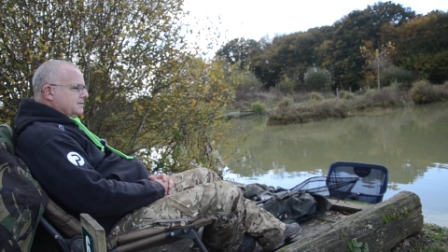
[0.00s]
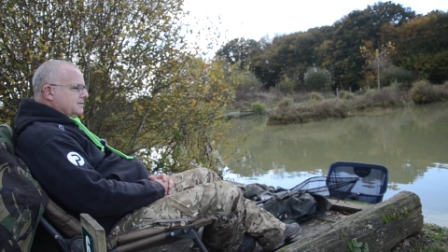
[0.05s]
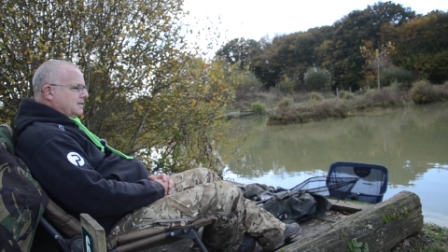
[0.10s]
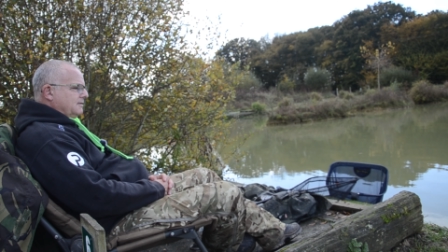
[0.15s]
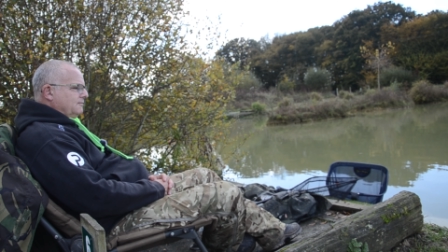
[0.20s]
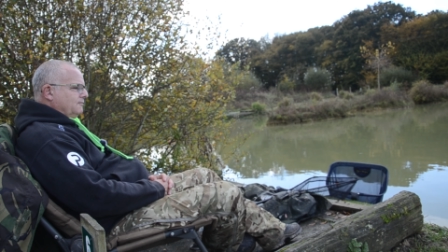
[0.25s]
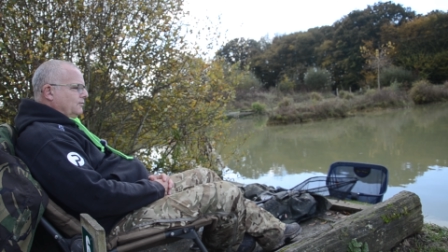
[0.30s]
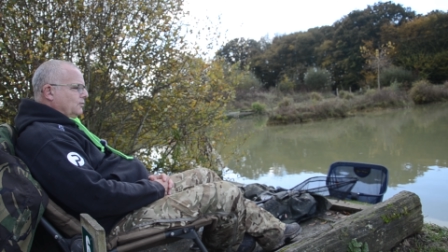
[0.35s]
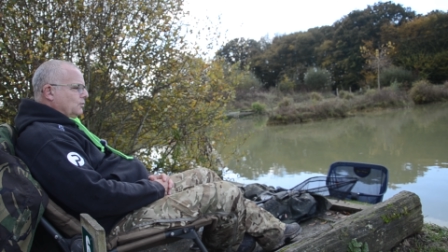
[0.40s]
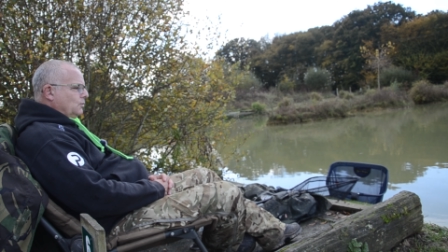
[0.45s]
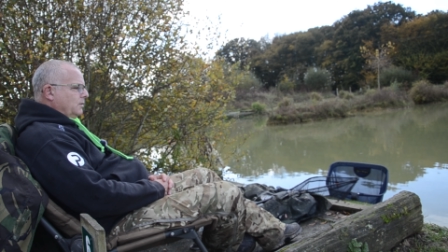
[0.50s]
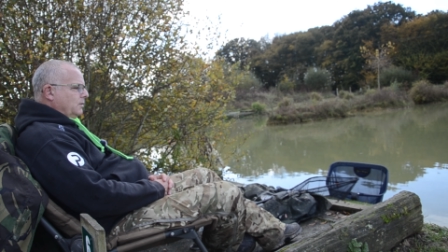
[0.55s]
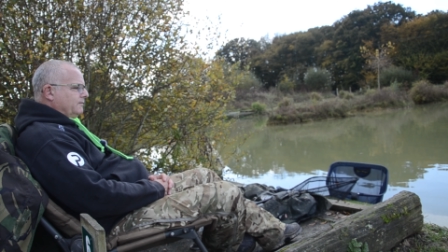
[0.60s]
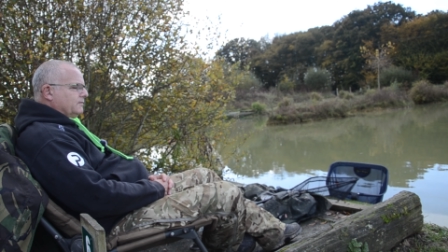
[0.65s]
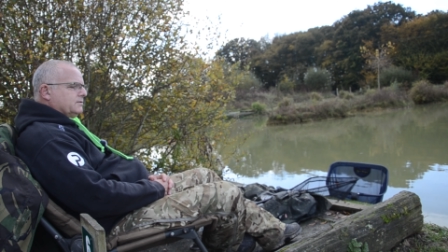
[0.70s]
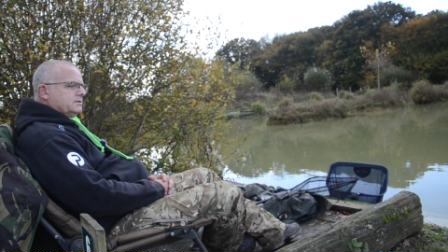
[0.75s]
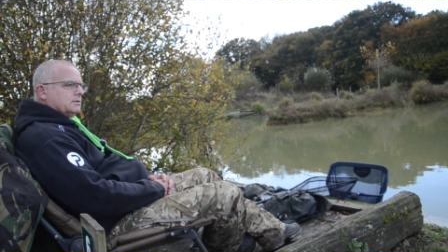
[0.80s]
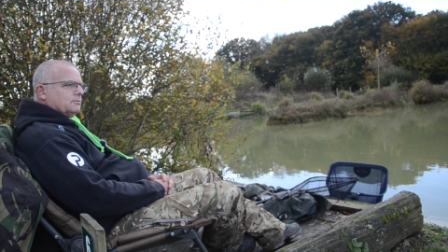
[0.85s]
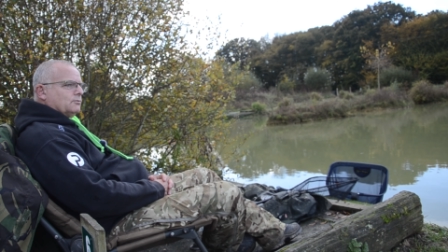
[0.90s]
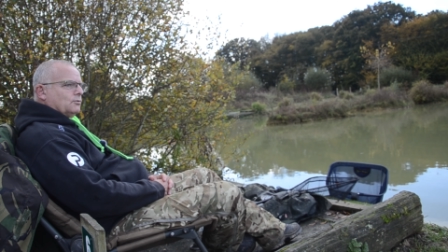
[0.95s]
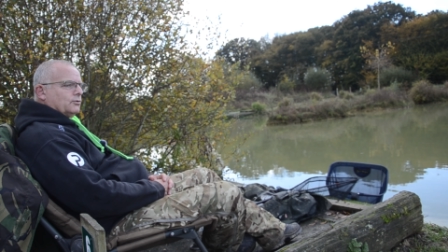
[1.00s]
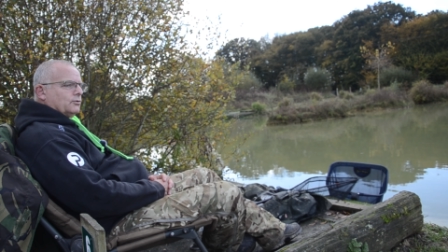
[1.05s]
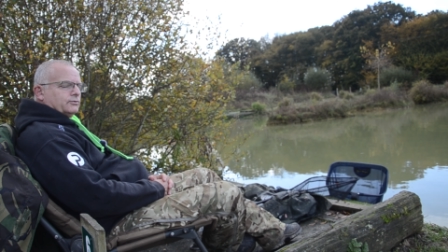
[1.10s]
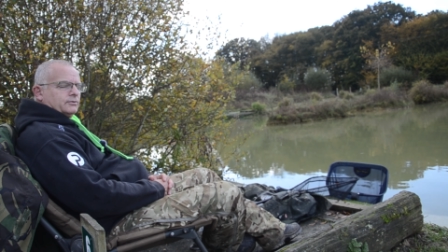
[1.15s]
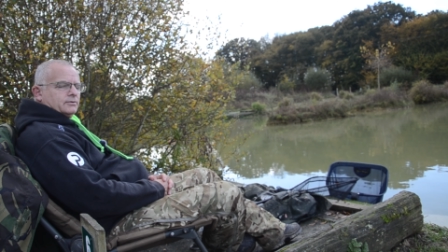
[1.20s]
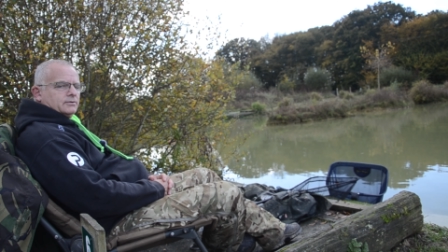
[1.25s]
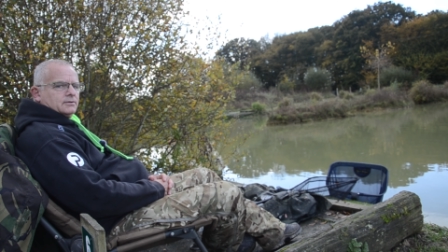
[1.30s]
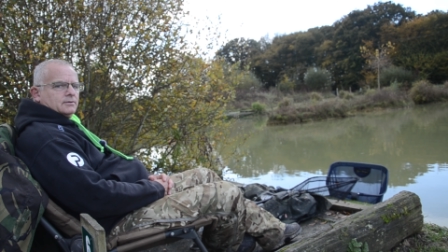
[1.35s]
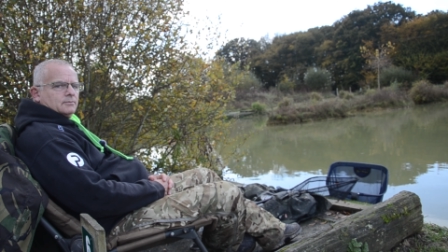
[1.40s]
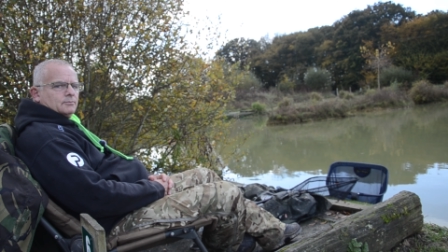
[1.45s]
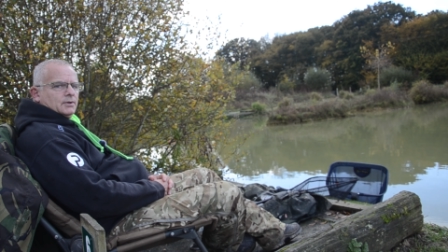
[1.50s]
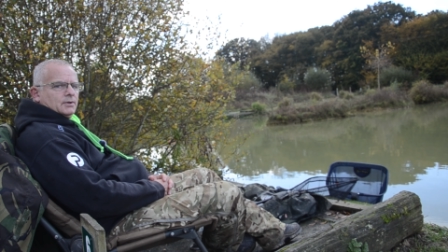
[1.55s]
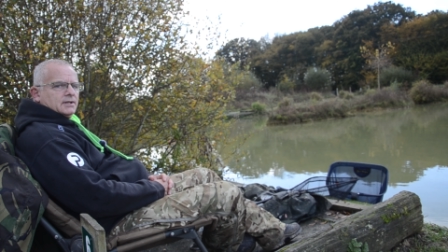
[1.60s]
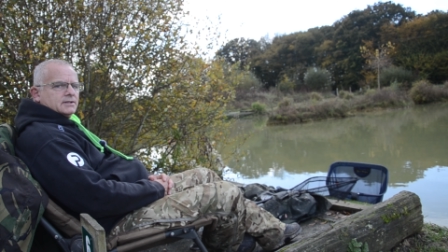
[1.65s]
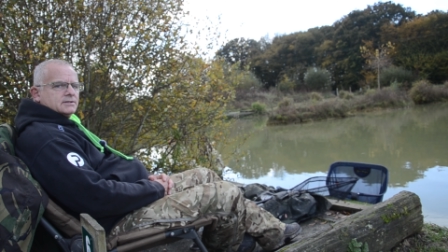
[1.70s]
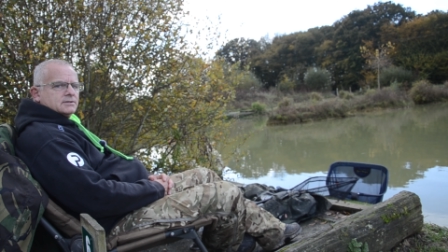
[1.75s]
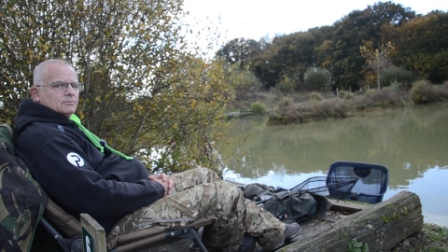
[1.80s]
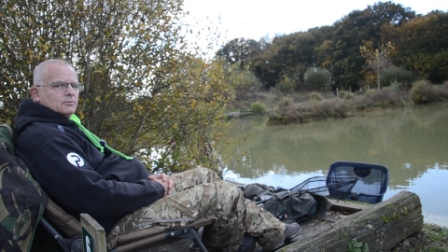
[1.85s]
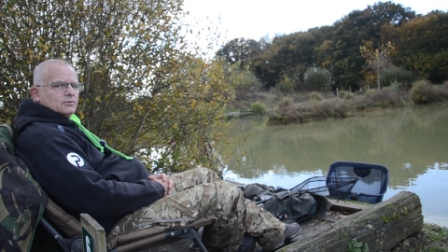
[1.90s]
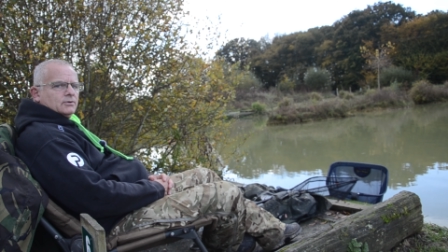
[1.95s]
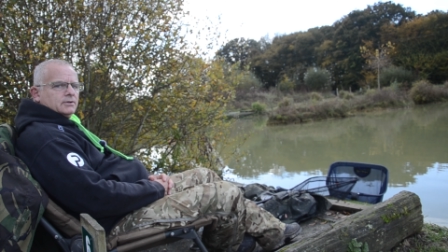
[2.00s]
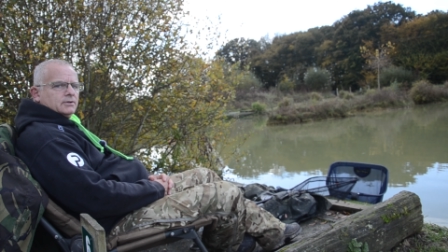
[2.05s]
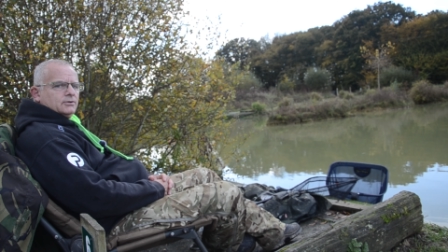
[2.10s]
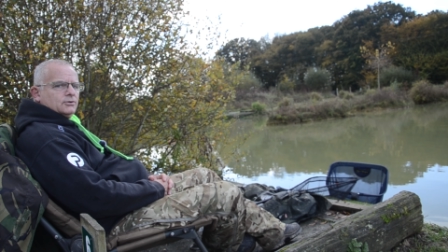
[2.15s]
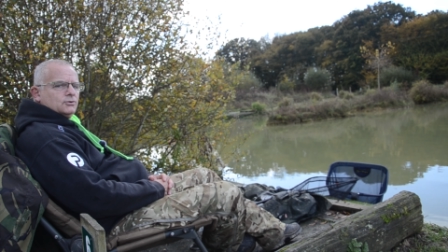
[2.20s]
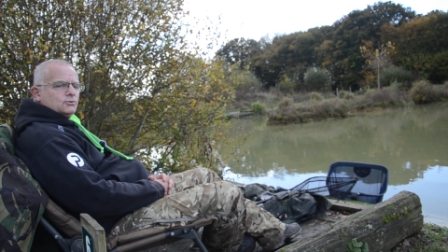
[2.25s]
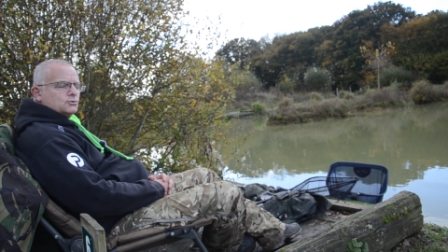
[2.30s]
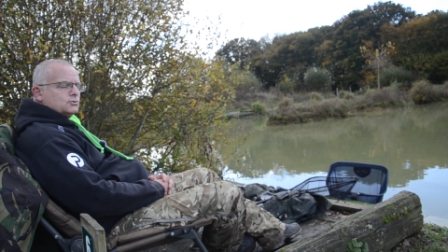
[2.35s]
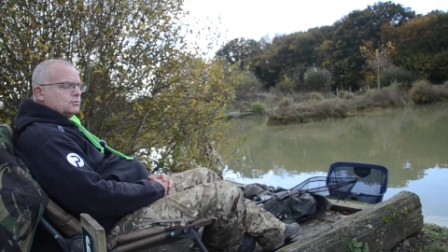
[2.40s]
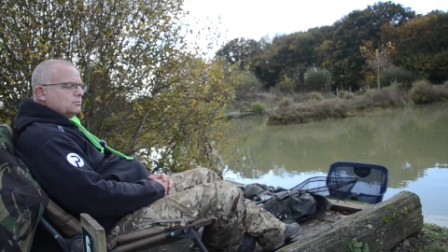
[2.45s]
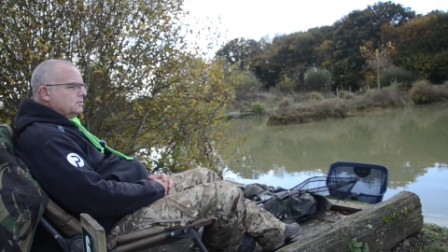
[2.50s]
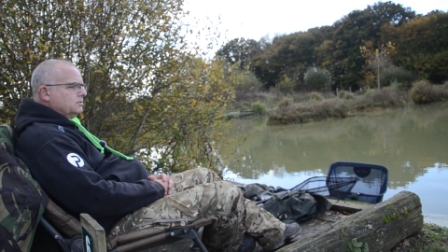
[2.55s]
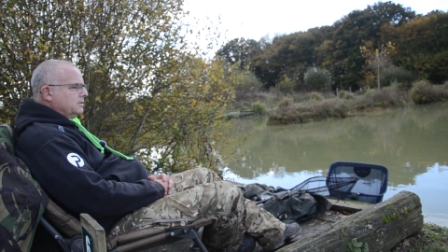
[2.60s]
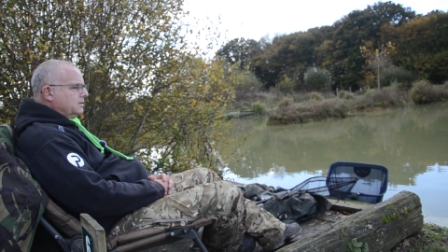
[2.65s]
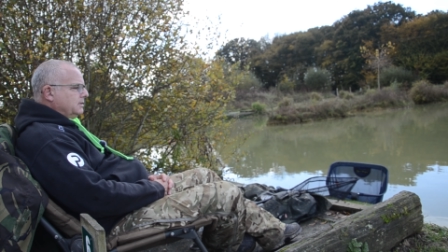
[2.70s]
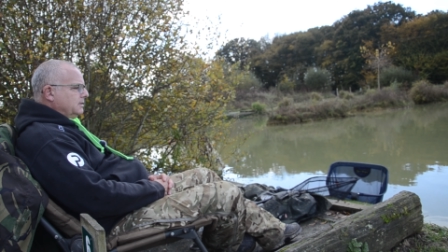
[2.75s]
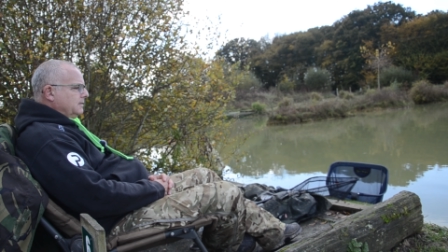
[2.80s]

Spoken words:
10-foot quiver tip rod compared to my usual